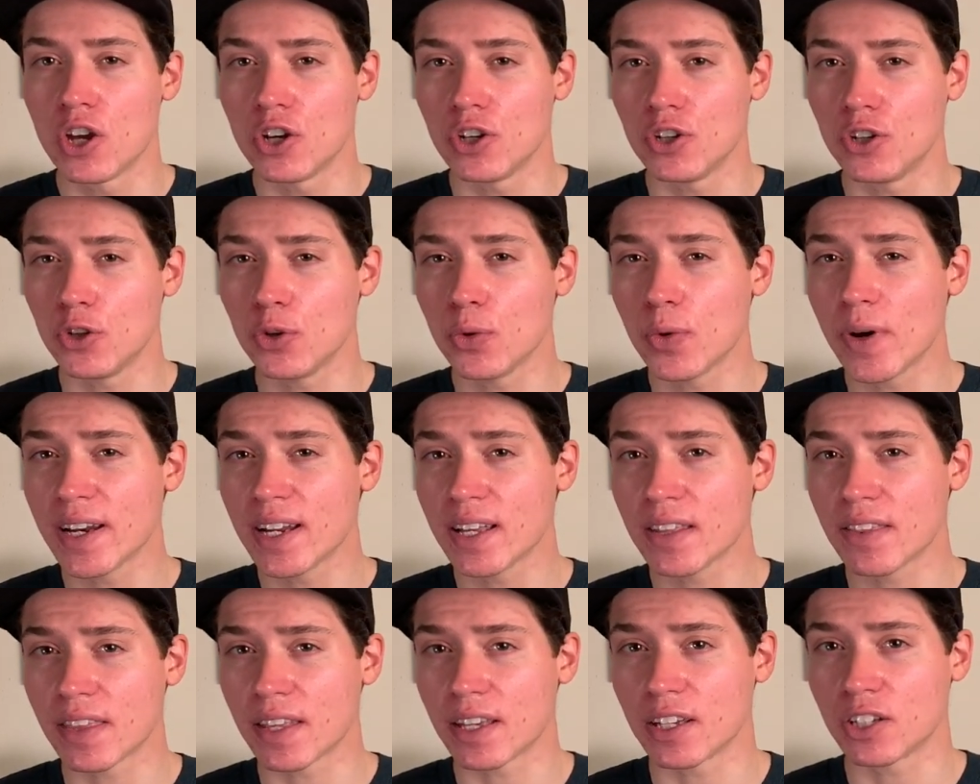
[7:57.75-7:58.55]
do
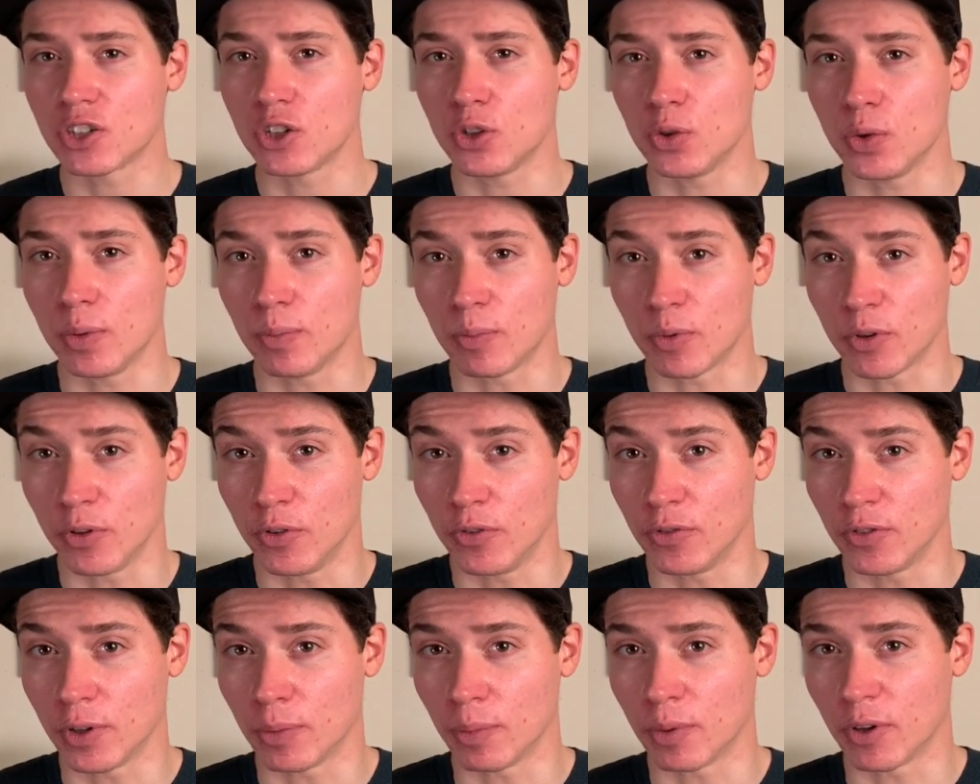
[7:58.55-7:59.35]
anything to
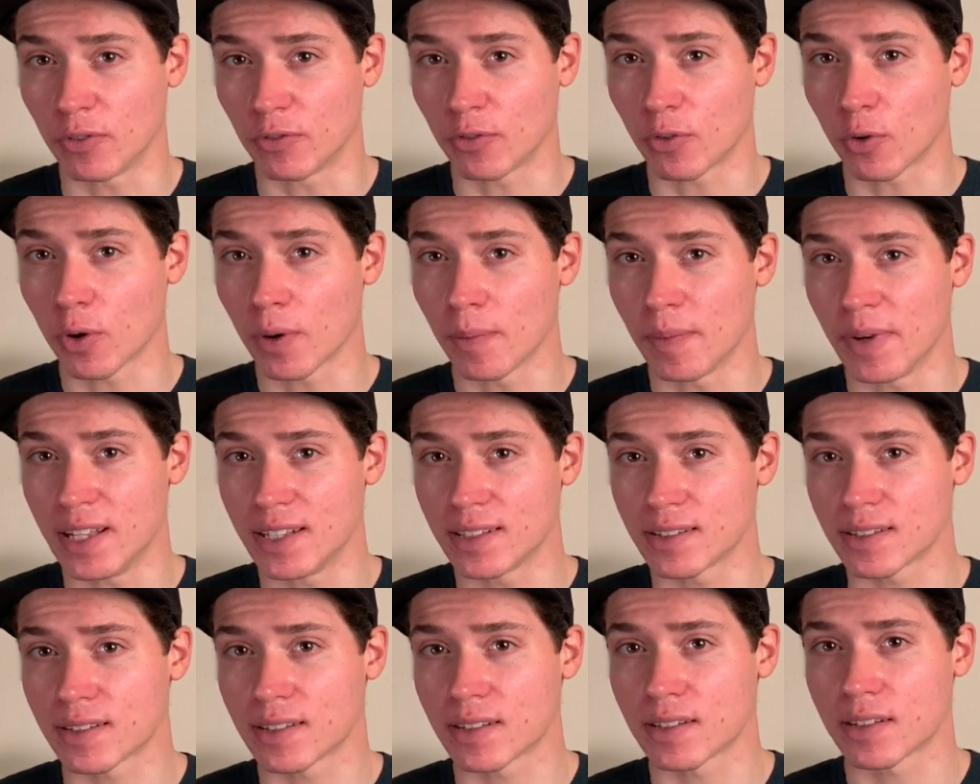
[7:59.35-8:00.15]
improve your
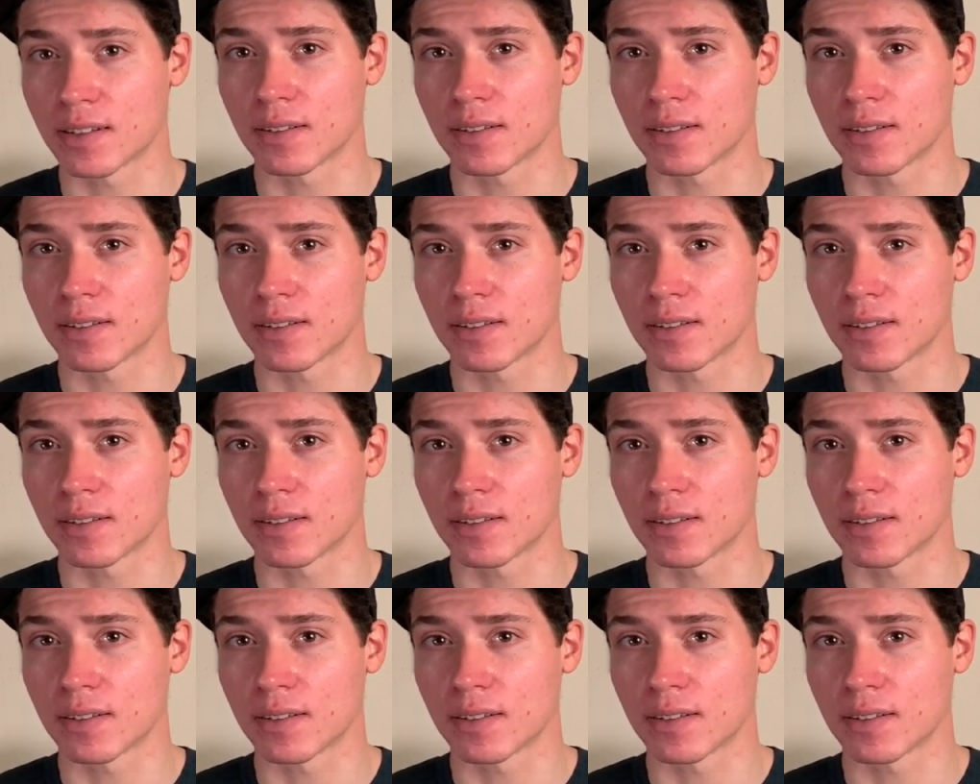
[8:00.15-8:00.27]
performance?